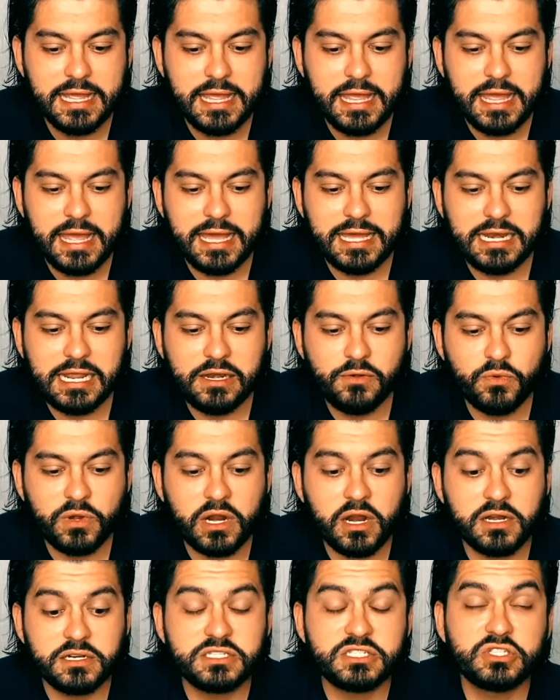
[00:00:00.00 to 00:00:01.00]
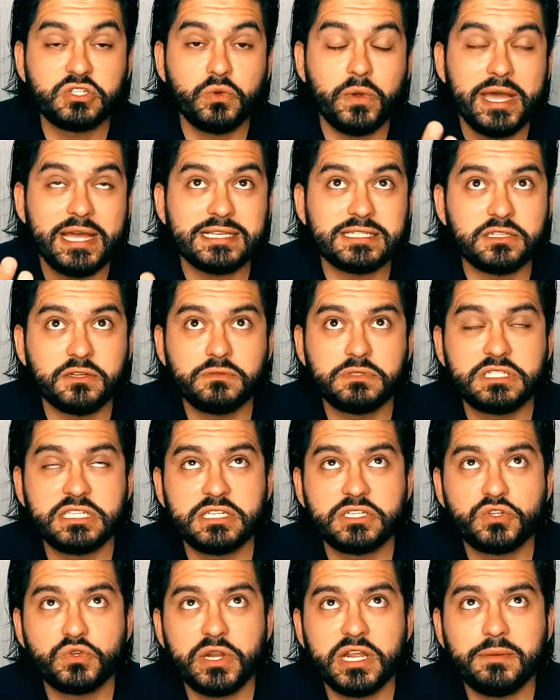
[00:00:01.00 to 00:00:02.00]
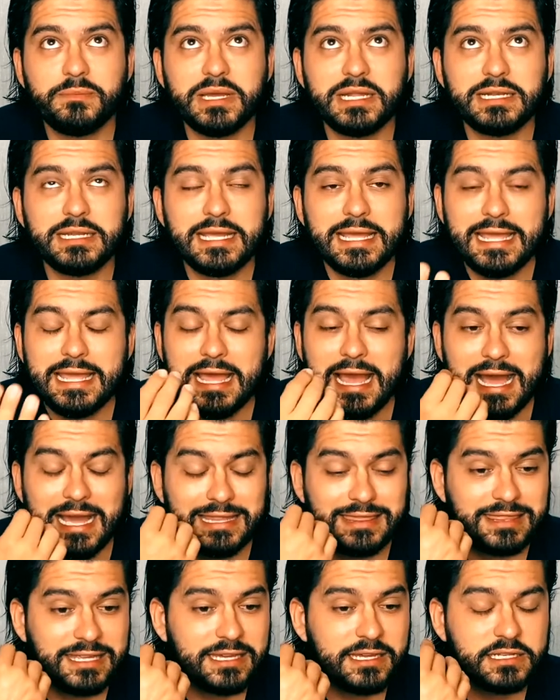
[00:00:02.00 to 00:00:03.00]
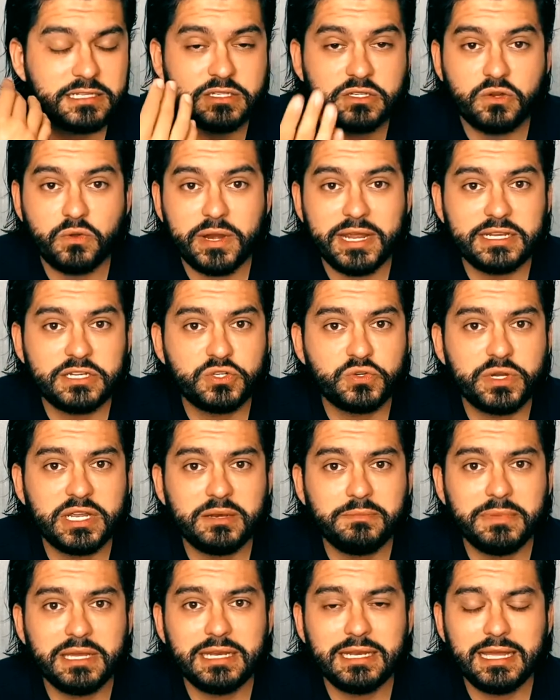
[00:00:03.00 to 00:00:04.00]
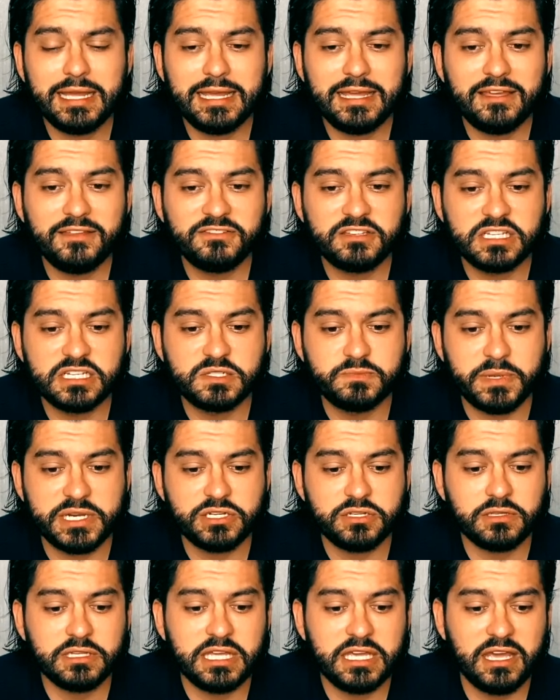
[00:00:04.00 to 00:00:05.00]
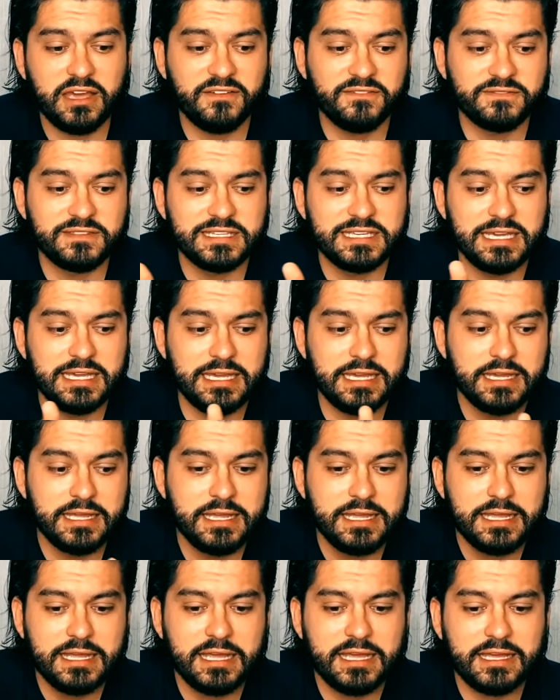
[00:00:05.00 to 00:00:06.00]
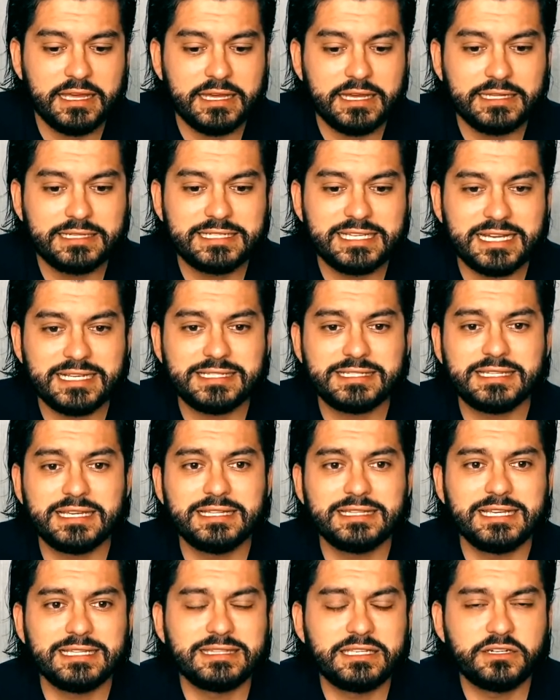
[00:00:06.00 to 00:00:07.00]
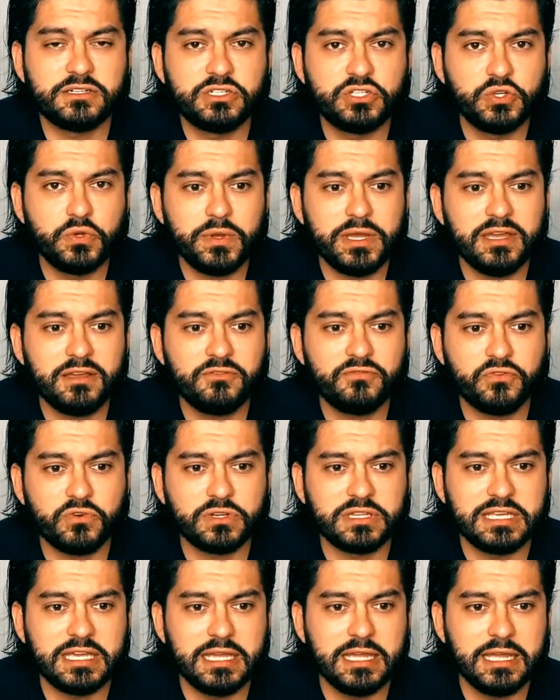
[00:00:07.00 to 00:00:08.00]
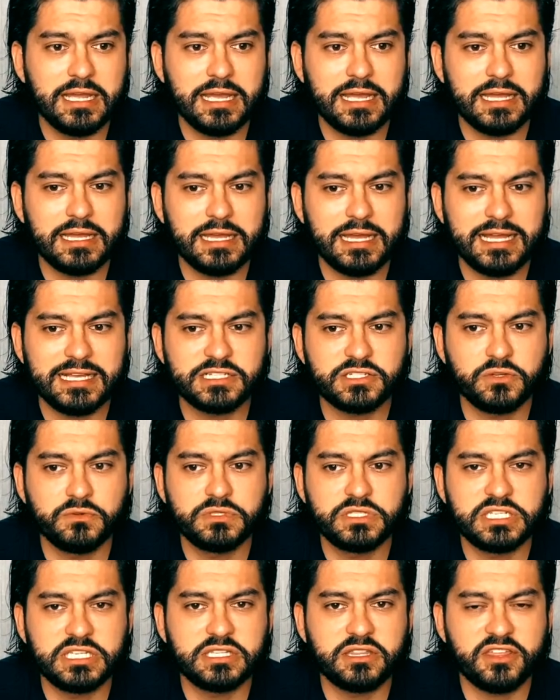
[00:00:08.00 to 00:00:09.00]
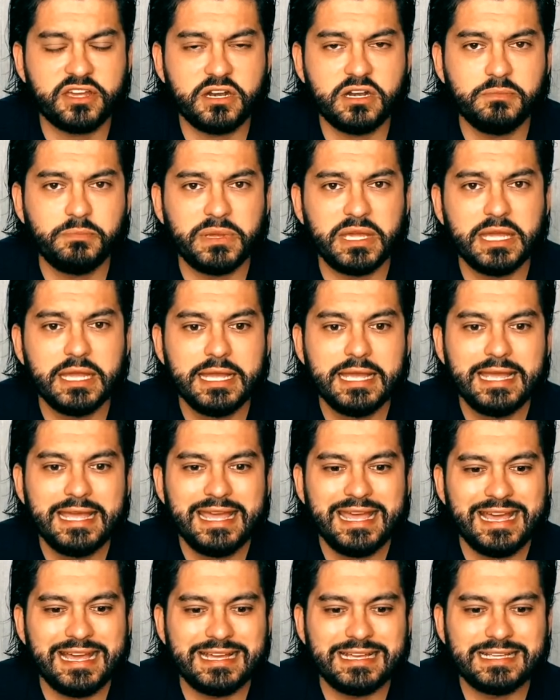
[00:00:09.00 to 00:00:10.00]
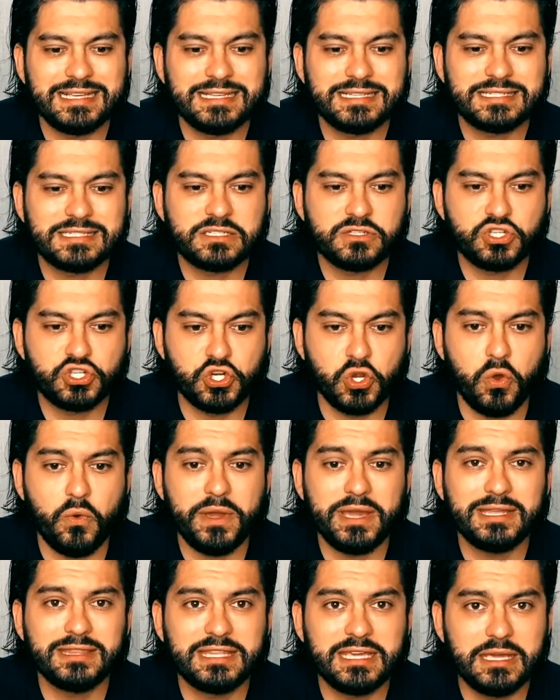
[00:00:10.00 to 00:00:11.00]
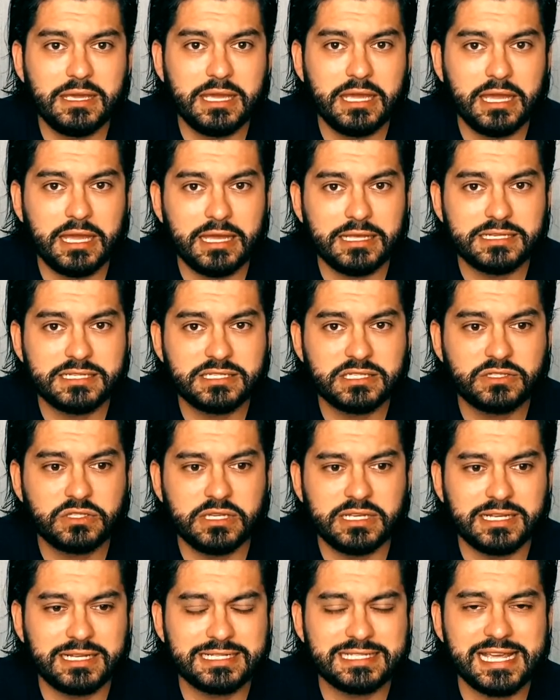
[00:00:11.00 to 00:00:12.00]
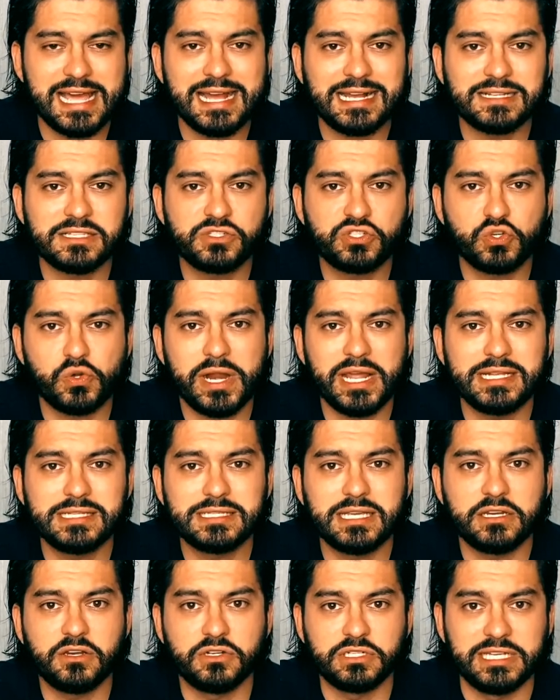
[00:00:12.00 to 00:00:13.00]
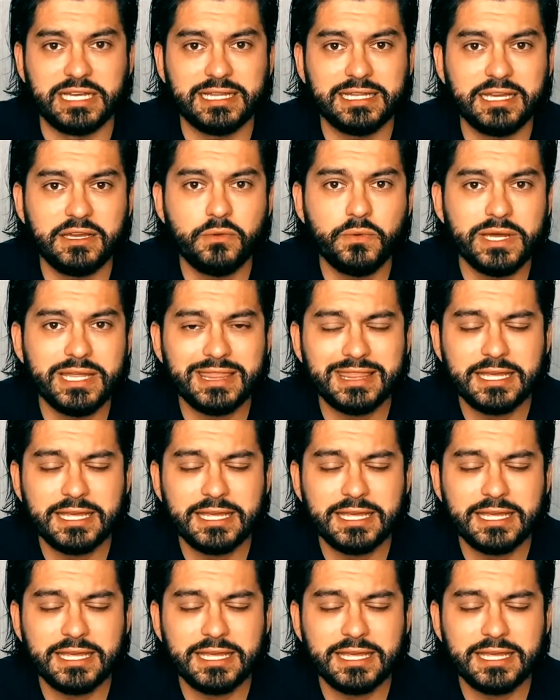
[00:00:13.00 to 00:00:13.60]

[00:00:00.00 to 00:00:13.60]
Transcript: And in regards to SOT treatment, I think it's great treatment, especially if the testing that they're doing for the SOT therapy is showing the exact strains that you're dealing with,